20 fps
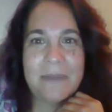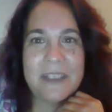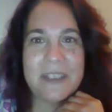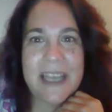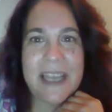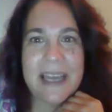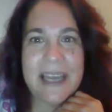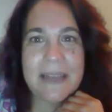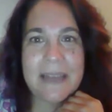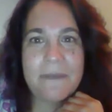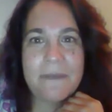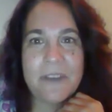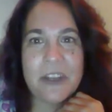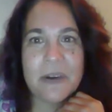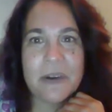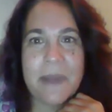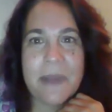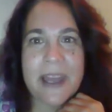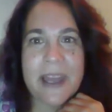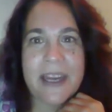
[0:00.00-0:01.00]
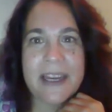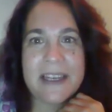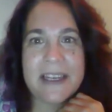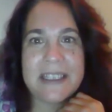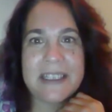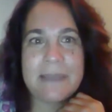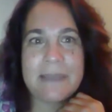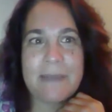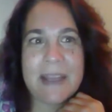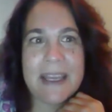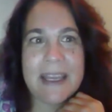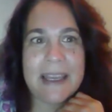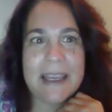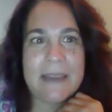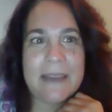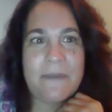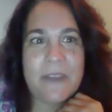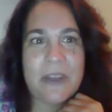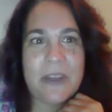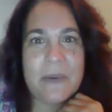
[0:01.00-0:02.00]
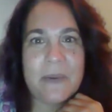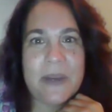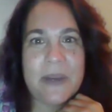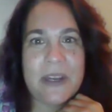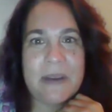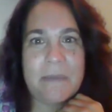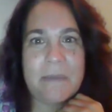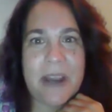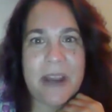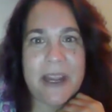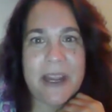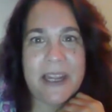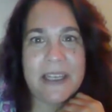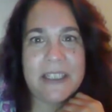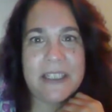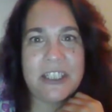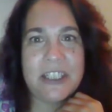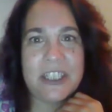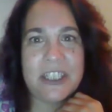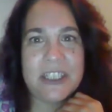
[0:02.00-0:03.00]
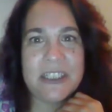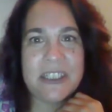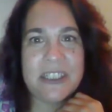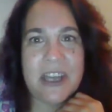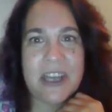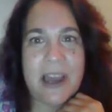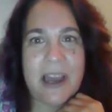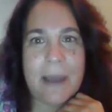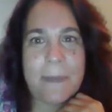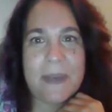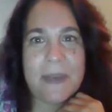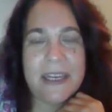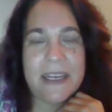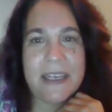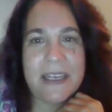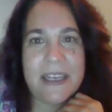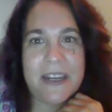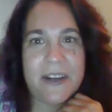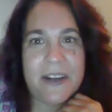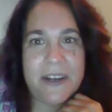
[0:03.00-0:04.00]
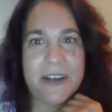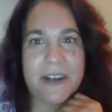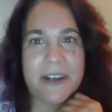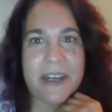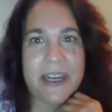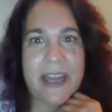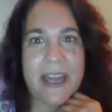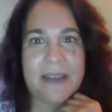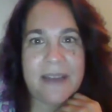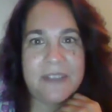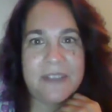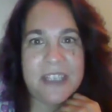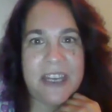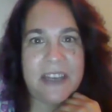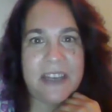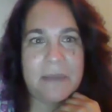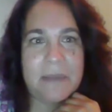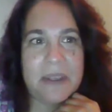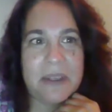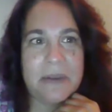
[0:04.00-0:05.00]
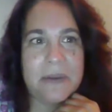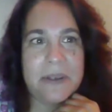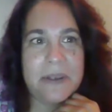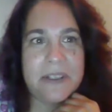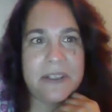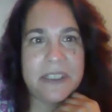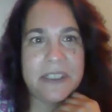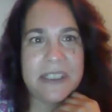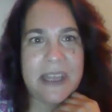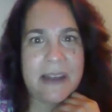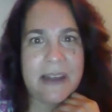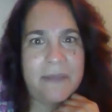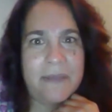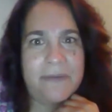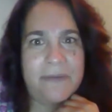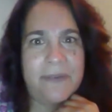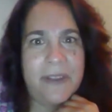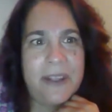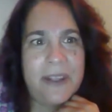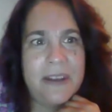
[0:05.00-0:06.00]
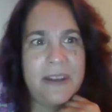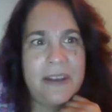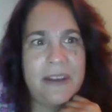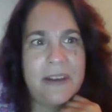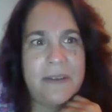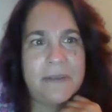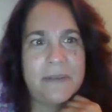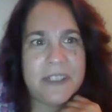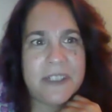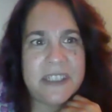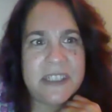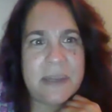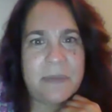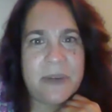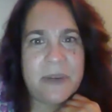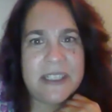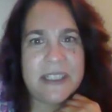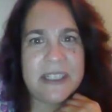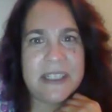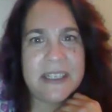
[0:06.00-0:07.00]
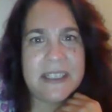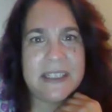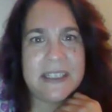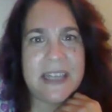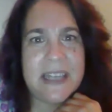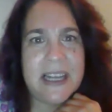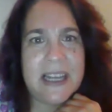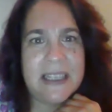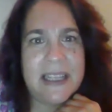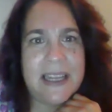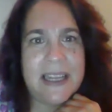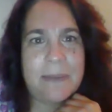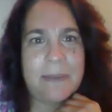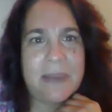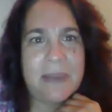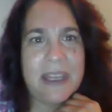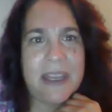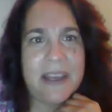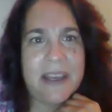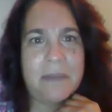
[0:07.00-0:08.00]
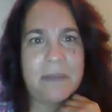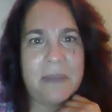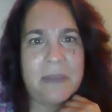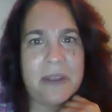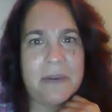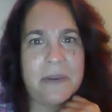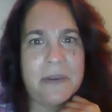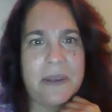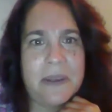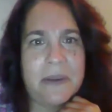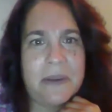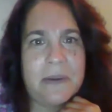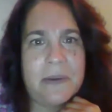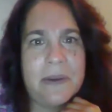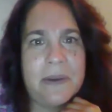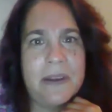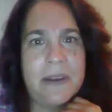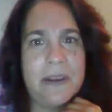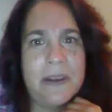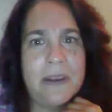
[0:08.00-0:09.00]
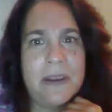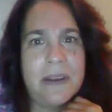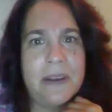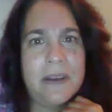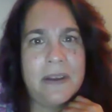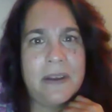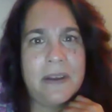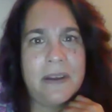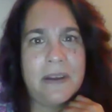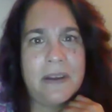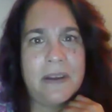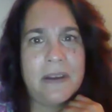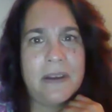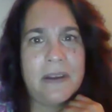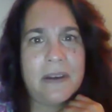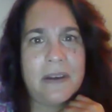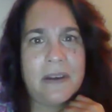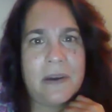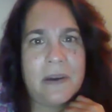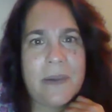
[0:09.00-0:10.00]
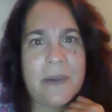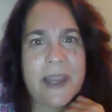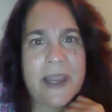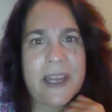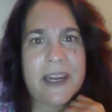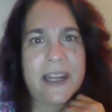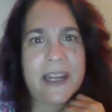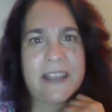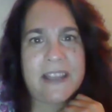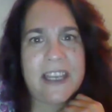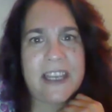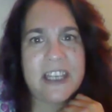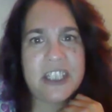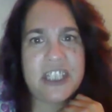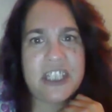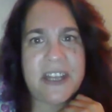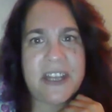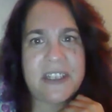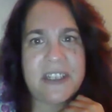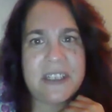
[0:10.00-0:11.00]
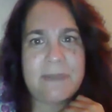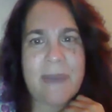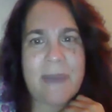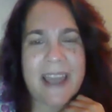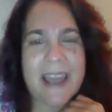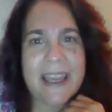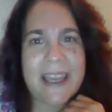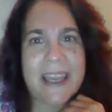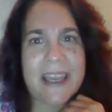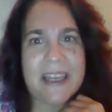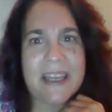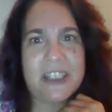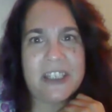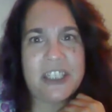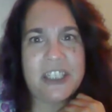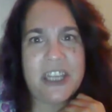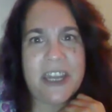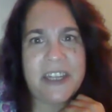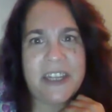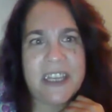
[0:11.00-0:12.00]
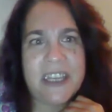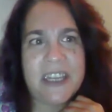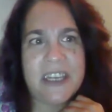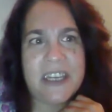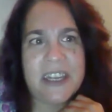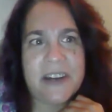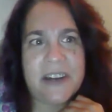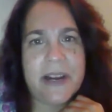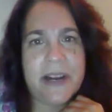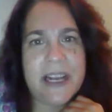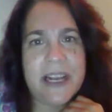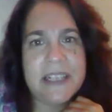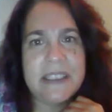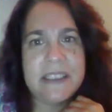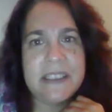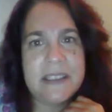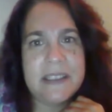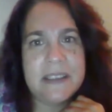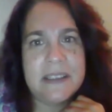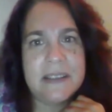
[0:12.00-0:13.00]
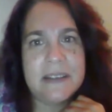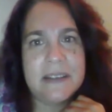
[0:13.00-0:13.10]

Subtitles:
Teddy, if you're ready to speak, if you wouldn't mind just hopping in here, you're going to have to unmute yourself. For some reason, it's not letting me unmute you. Oh, wait, I think Jen's back in. Jen, can you hear us?